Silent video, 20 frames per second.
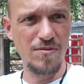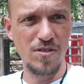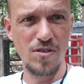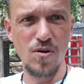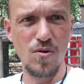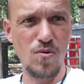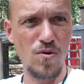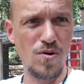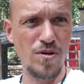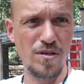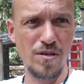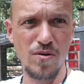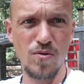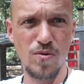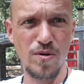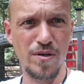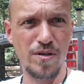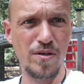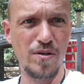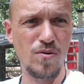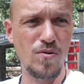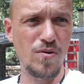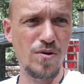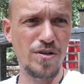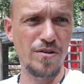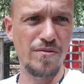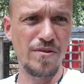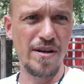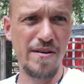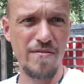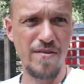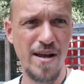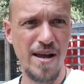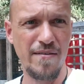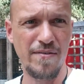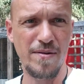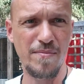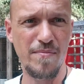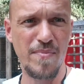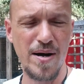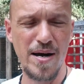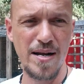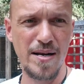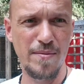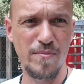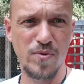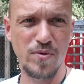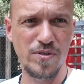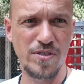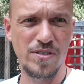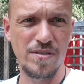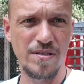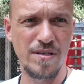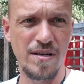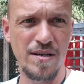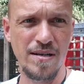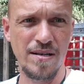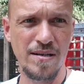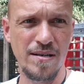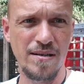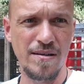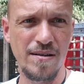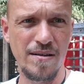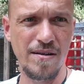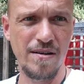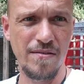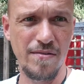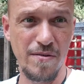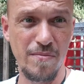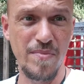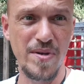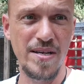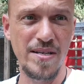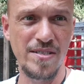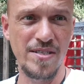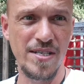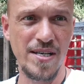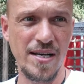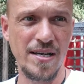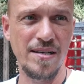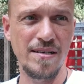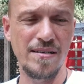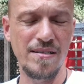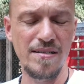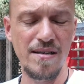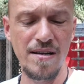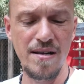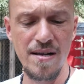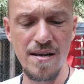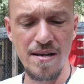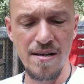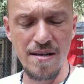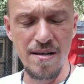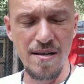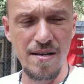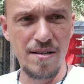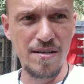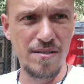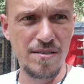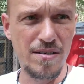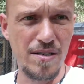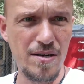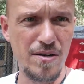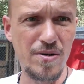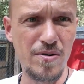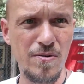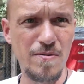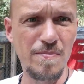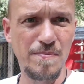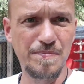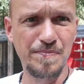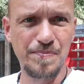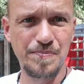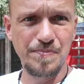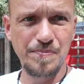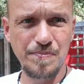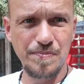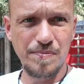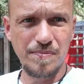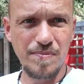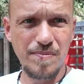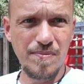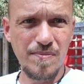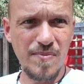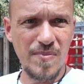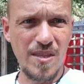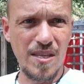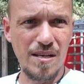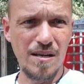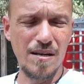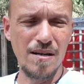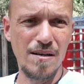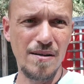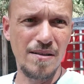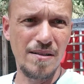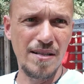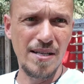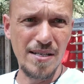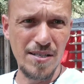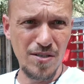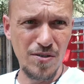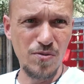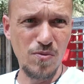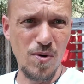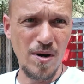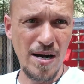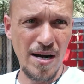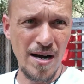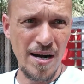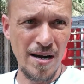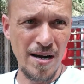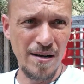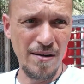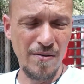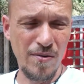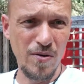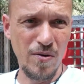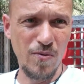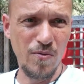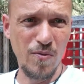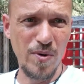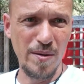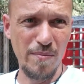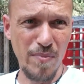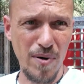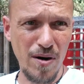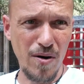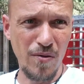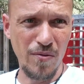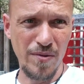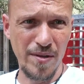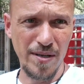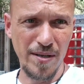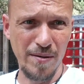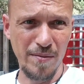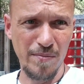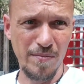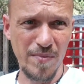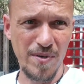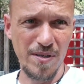going and going and going. You'll never have to buy any more of the meat chickens. So This is why we bought them,